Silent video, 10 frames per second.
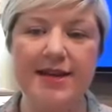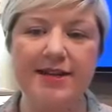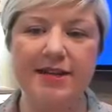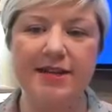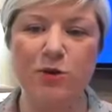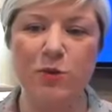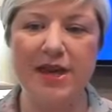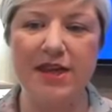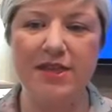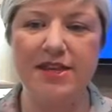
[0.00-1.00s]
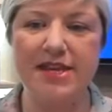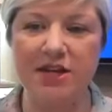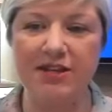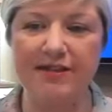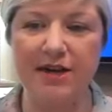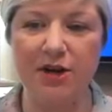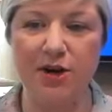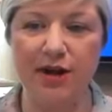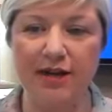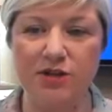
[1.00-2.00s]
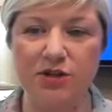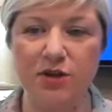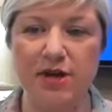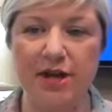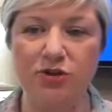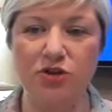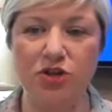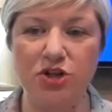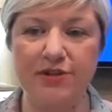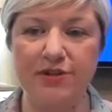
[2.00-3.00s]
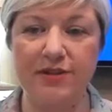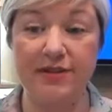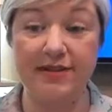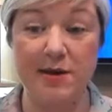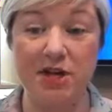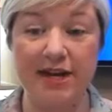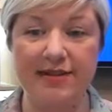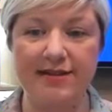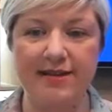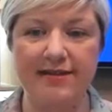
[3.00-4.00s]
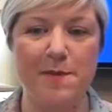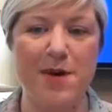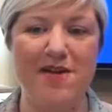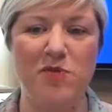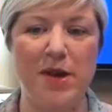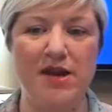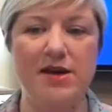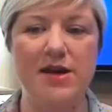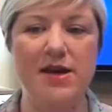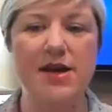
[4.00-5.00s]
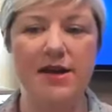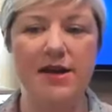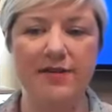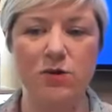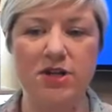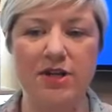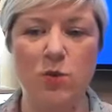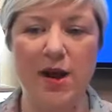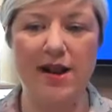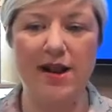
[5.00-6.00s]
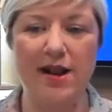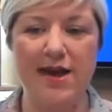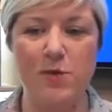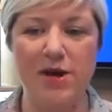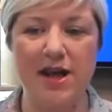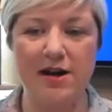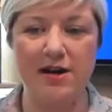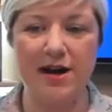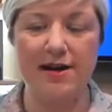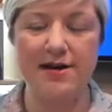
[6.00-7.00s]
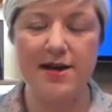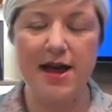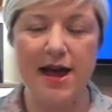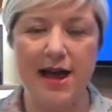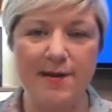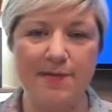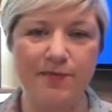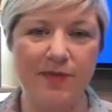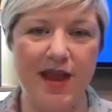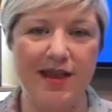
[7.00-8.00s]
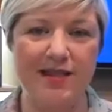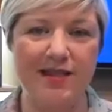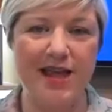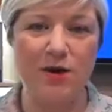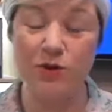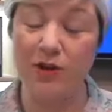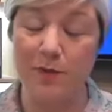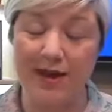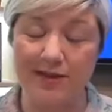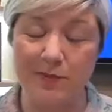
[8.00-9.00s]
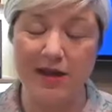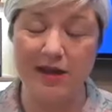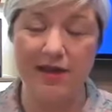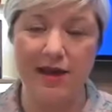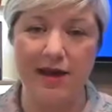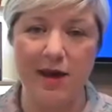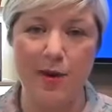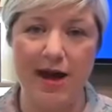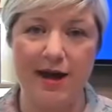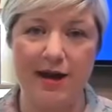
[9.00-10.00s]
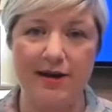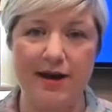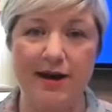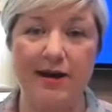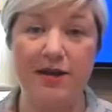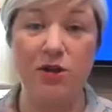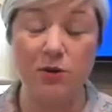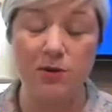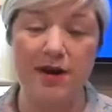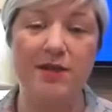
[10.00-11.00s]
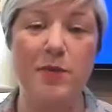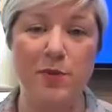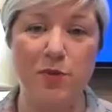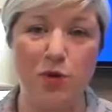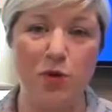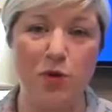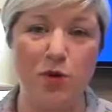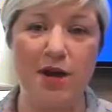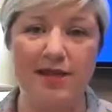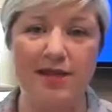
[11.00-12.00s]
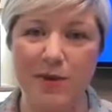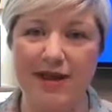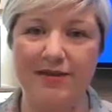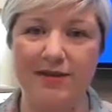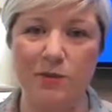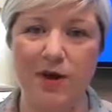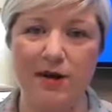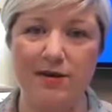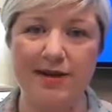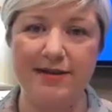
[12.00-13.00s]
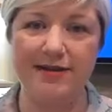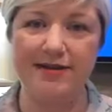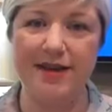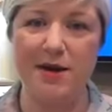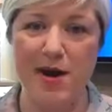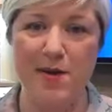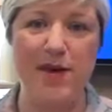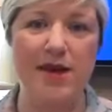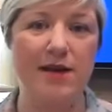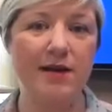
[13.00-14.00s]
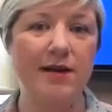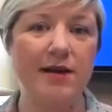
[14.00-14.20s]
to deal with teachers that are going to introduce the subjects, as they may have been assaulted when they were younger. And that also makes me think about you and the people who work in this space as well. As I said, it might be,